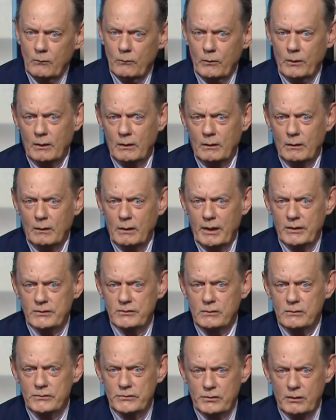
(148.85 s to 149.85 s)
when it
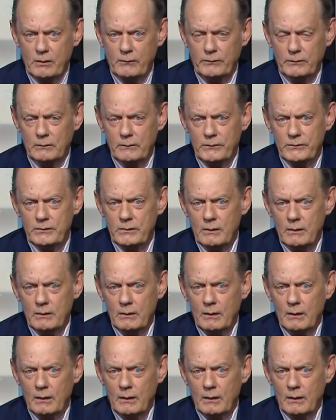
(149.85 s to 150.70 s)
elects Conservatives,